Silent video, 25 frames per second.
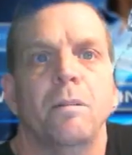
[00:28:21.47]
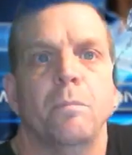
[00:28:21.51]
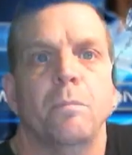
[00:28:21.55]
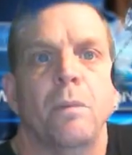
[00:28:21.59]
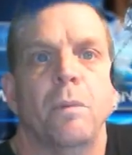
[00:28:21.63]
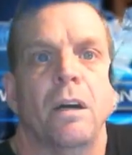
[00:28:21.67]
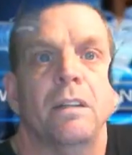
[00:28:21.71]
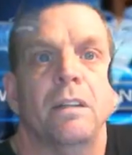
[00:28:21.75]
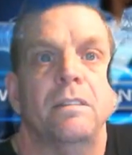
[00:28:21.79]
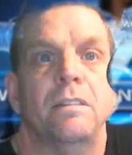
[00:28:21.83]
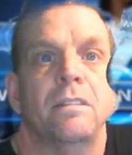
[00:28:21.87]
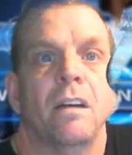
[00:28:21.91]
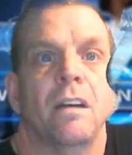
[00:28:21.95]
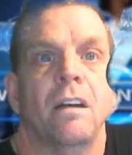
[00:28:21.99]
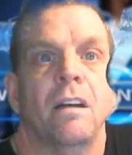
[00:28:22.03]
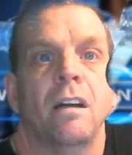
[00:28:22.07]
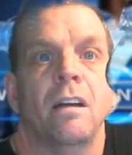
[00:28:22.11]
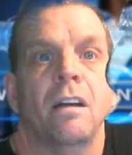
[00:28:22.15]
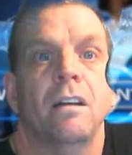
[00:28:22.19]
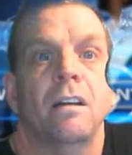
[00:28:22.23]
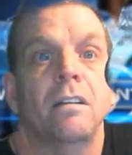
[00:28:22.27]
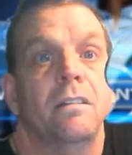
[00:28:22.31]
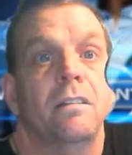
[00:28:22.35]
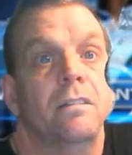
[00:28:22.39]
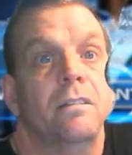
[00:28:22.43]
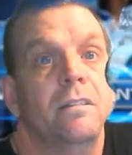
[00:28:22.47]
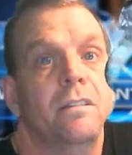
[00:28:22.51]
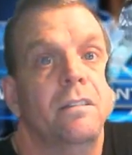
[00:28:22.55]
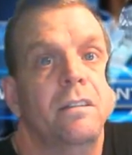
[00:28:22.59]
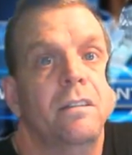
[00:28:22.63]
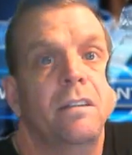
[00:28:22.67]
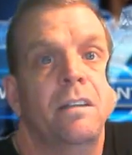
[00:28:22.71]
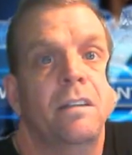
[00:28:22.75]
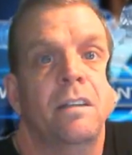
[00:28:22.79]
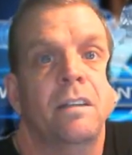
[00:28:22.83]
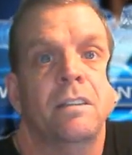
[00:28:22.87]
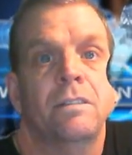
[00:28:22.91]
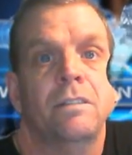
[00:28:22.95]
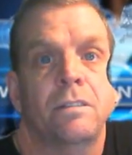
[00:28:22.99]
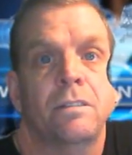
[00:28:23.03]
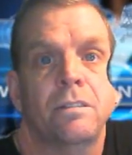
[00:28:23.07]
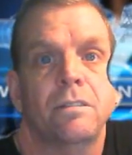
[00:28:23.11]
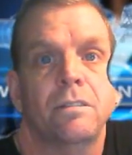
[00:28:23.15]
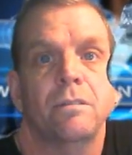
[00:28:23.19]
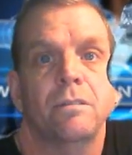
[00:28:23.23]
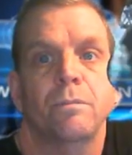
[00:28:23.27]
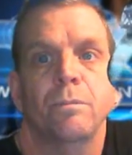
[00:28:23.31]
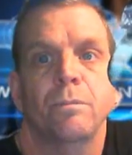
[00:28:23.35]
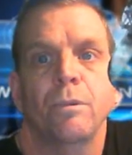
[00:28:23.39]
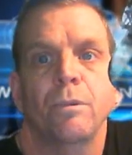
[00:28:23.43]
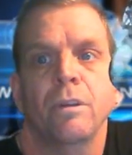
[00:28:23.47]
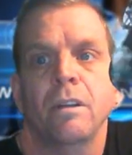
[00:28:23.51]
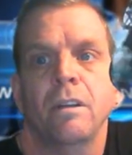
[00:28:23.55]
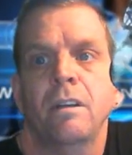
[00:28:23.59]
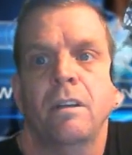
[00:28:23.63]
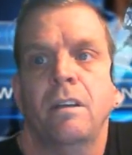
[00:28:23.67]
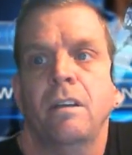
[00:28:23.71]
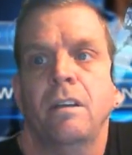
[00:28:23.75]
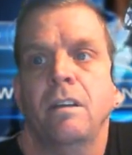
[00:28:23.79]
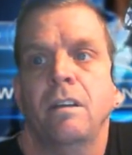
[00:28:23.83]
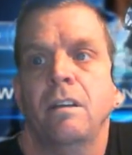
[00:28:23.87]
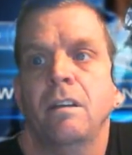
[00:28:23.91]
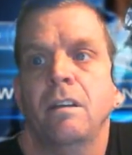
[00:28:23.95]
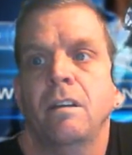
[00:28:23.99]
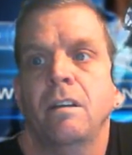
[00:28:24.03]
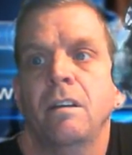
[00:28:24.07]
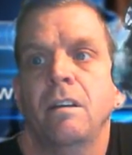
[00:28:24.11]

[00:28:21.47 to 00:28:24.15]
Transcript: But it's really